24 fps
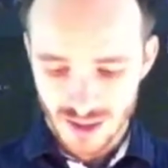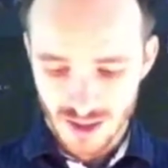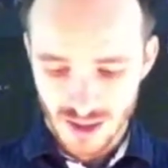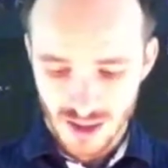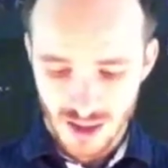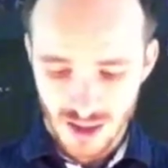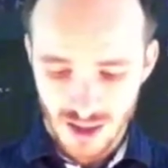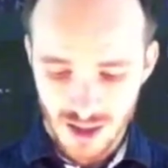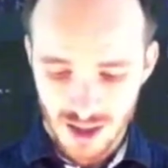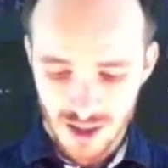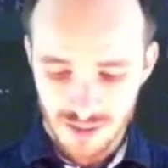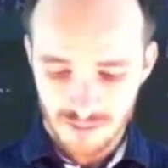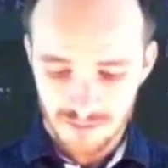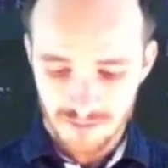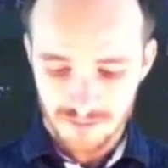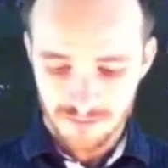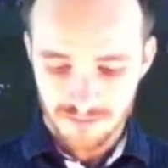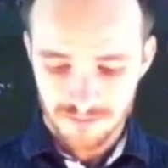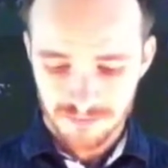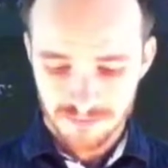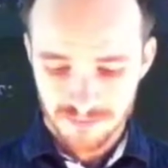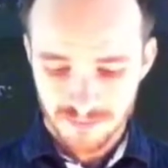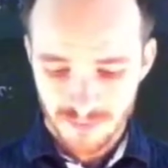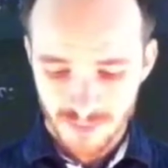
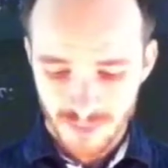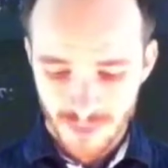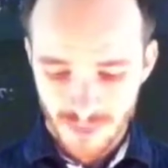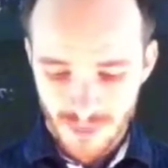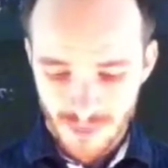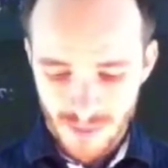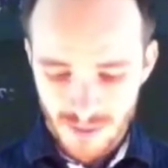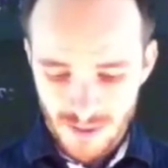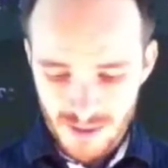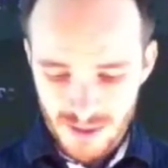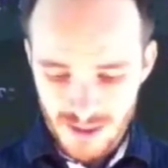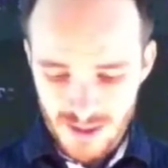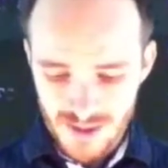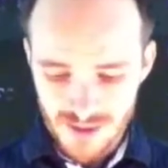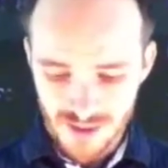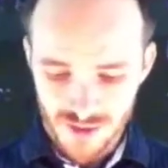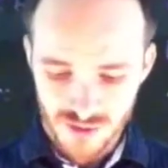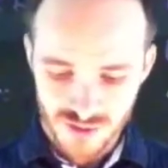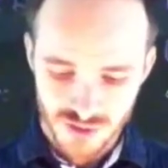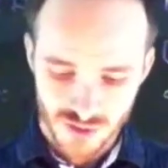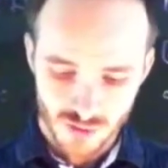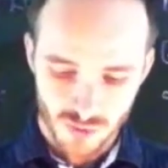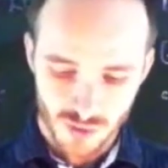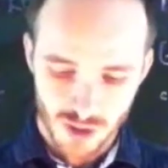And
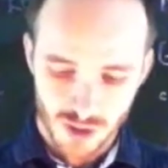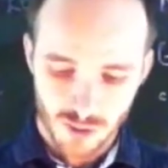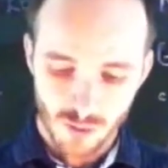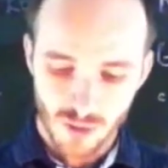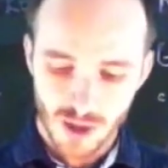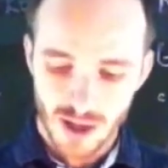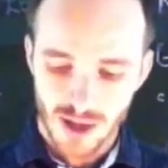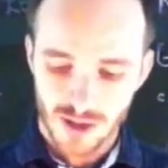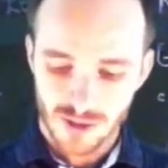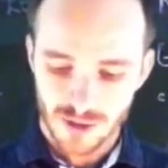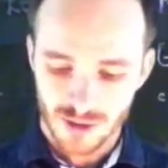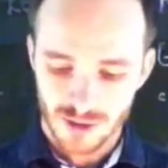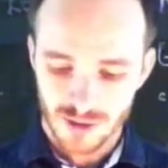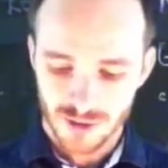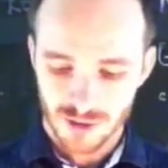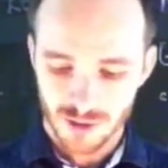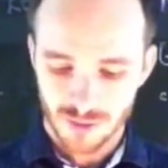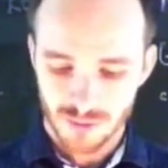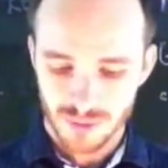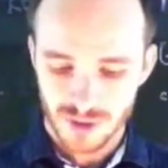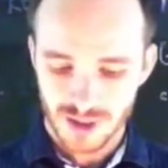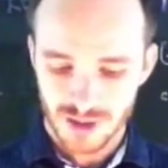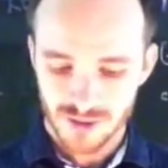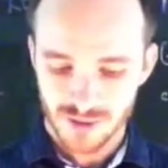those are required under the
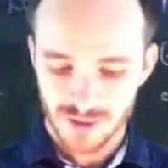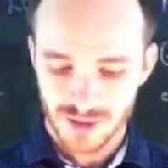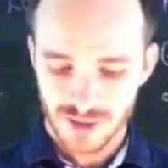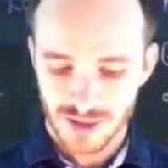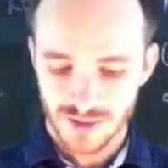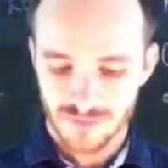penalty